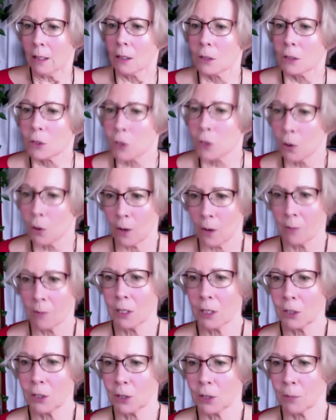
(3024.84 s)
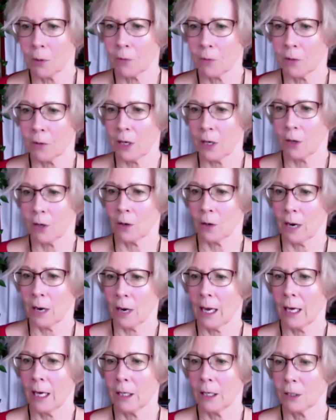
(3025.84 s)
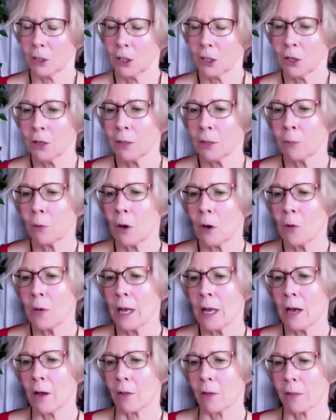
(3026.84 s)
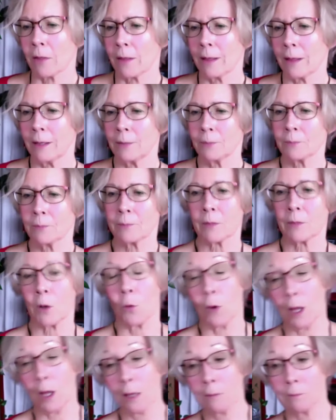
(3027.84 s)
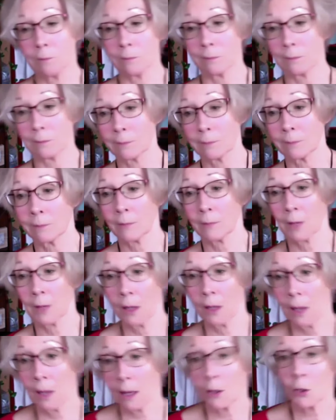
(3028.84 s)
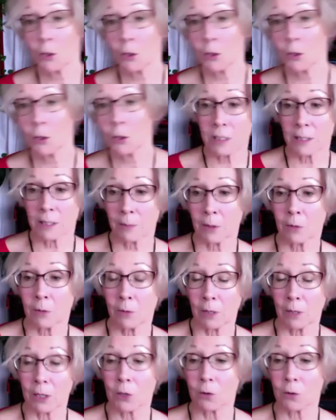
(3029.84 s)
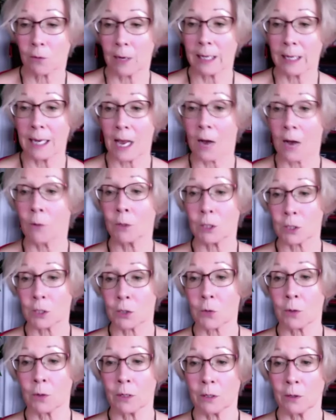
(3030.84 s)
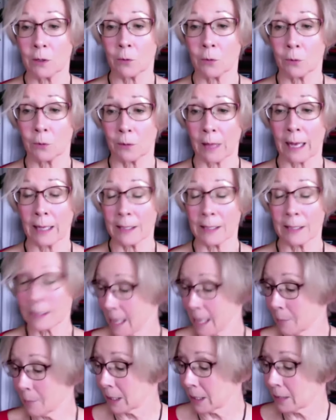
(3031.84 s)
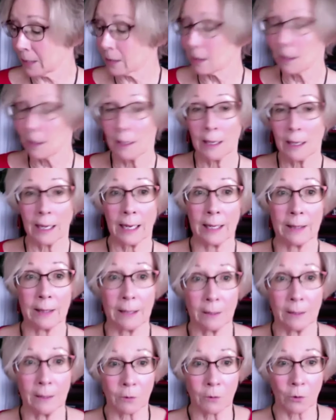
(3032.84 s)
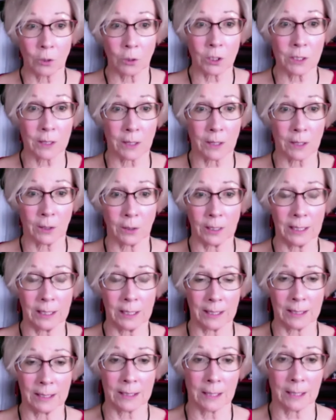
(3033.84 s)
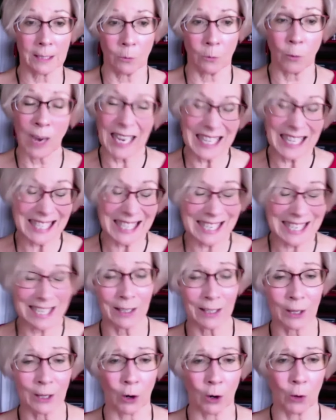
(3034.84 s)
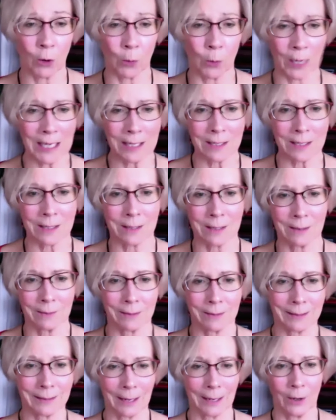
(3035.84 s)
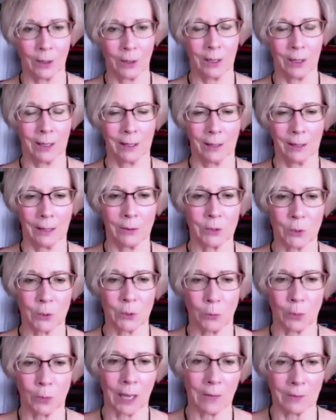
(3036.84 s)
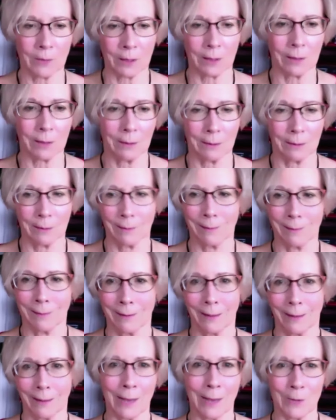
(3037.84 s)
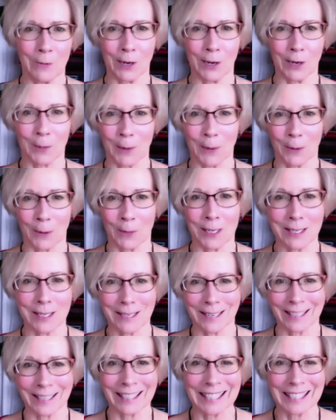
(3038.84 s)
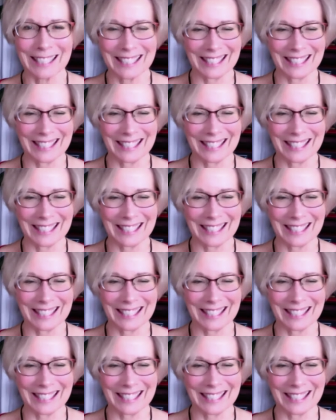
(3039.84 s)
So I'm going to jump over here. Sharon Brown Health. Well, you're doing something really good right now, which is going to through that summit. And then of course there is weights. There are weights. So we have to talk about weights again.